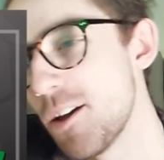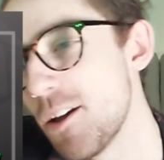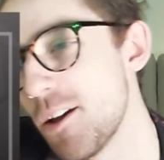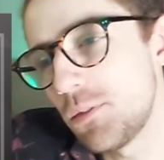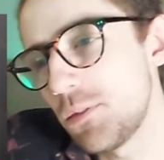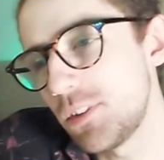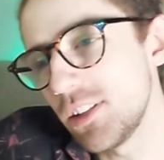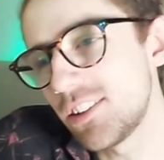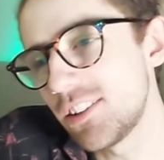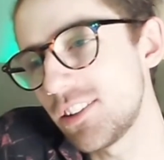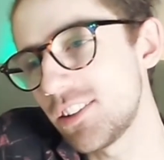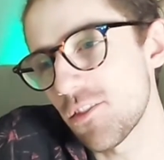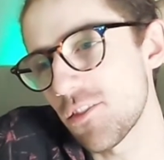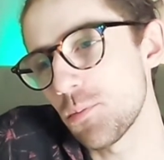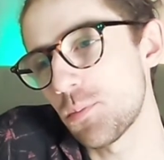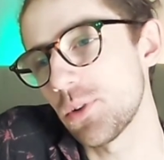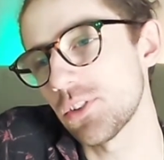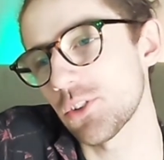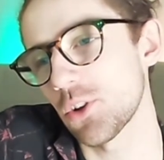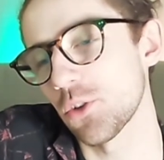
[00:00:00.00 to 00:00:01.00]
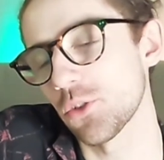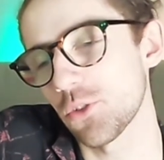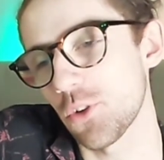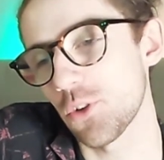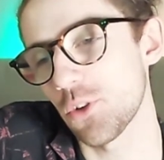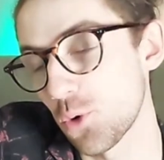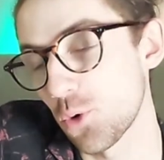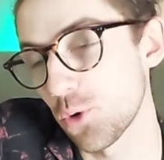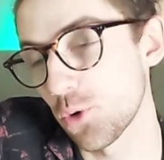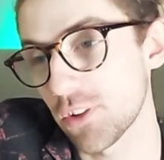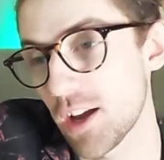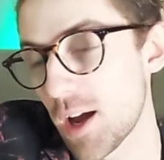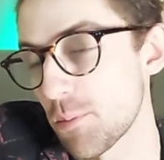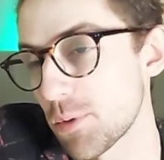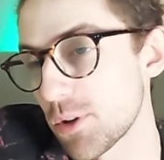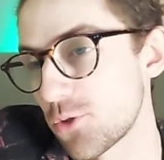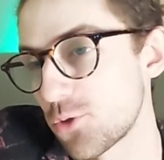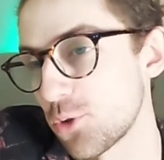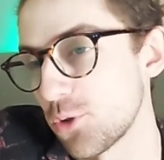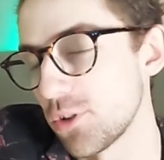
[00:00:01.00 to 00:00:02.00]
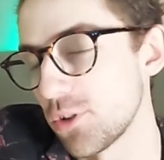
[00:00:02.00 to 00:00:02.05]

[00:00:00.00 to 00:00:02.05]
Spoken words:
57%, of course, can't be a draw